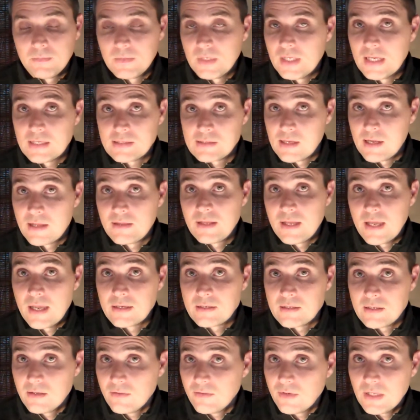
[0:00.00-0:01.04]
He hasn't had the
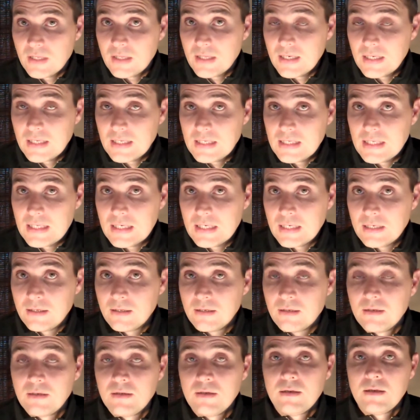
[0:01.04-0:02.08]
activity that he needed.
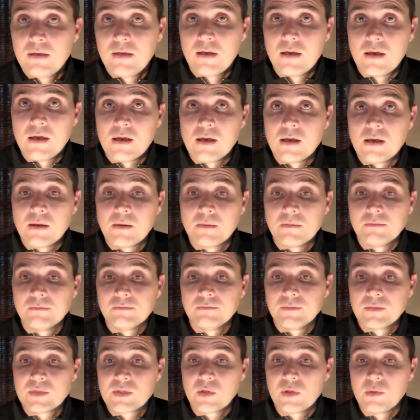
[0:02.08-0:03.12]

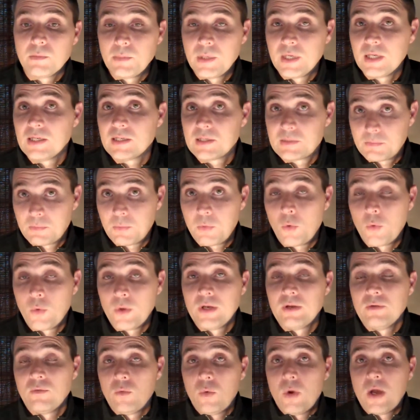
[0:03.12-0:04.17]
Um, so the biggest
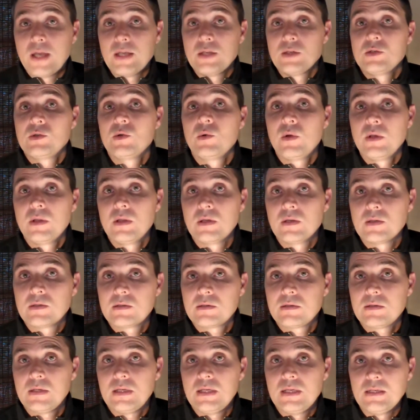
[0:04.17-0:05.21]
point of why he's doing this,
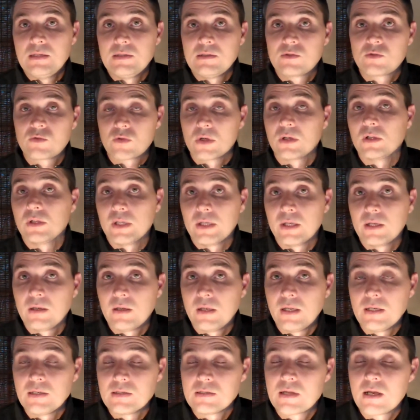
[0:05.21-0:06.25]
he's struggling
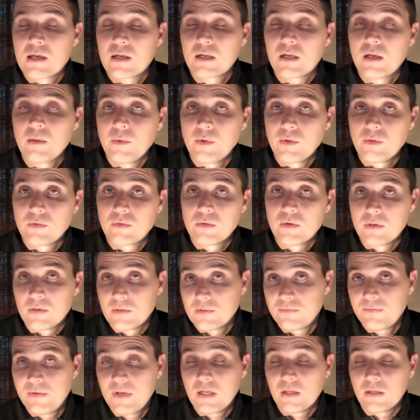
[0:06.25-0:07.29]
and he's not coming through.
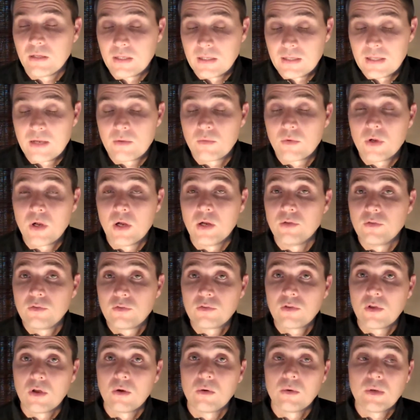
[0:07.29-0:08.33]
He's failing in that regard.
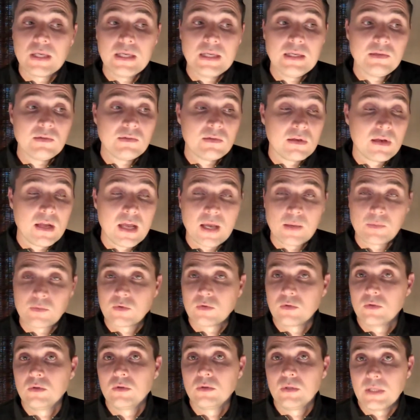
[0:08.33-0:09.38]
So he said,
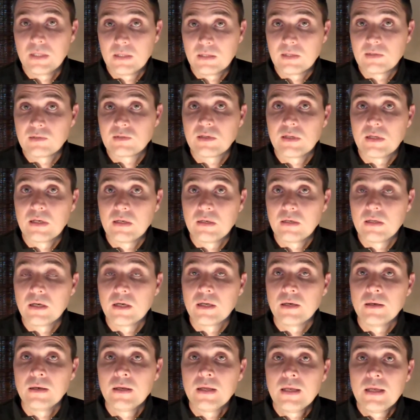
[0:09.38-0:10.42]
absolutely, let's get it
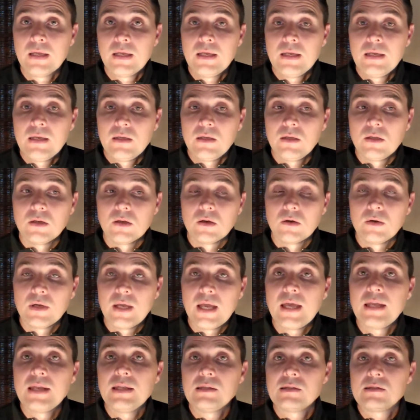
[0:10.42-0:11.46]
done. You know,
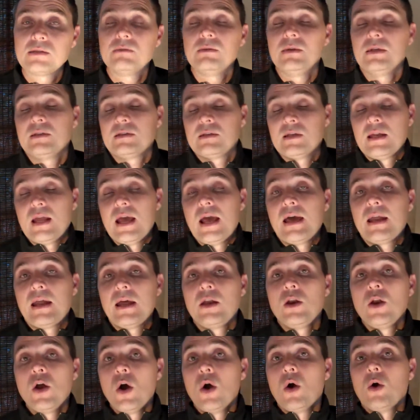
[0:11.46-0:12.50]
had he, he said, had
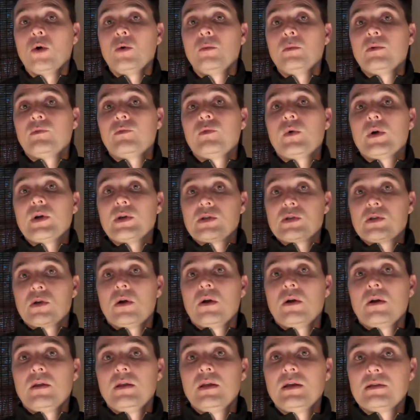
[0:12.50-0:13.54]
I known before I
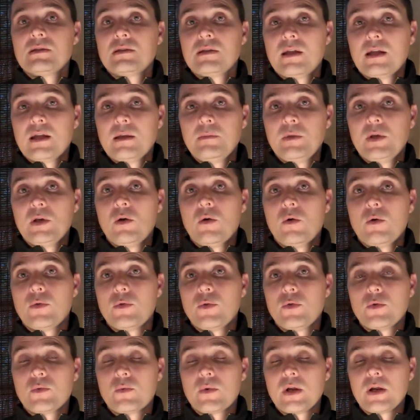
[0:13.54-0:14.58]
started this that I'd be going
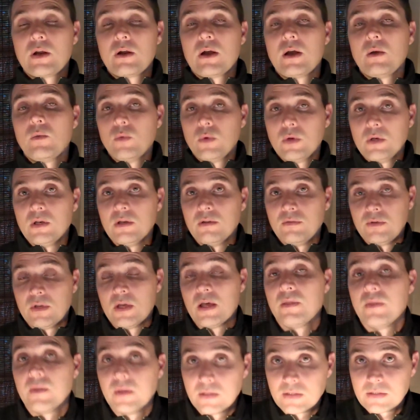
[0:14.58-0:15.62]
through the ringer, I wouldn't have
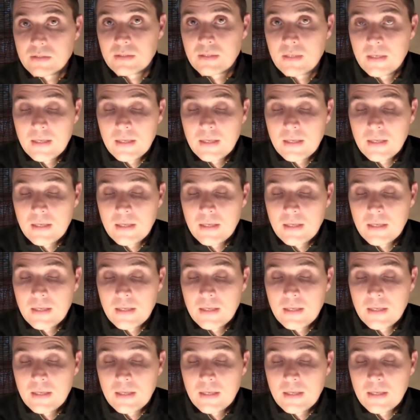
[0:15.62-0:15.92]
done this.